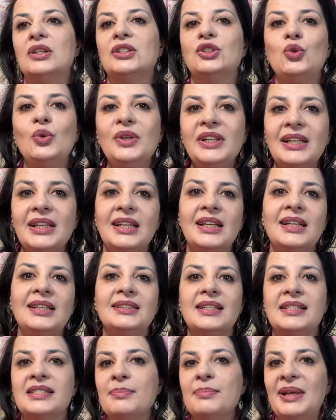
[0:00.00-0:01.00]
tweak
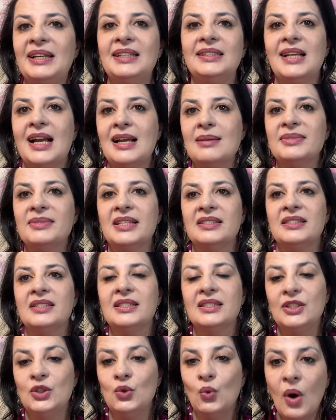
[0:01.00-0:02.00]
it as many times as
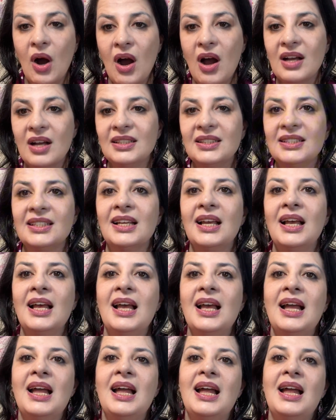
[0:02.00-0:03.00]
you want,
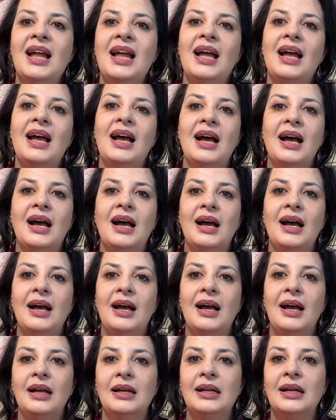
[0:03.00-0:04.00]

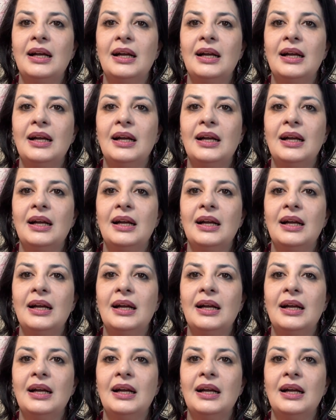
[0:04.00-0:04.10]
as